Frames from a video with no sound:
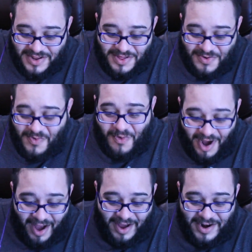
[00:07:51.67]

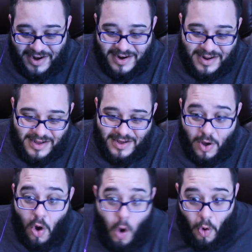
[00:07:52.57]
run.
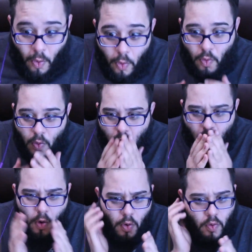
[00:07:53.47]
Oh,
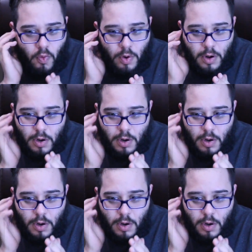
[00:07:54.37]
oh.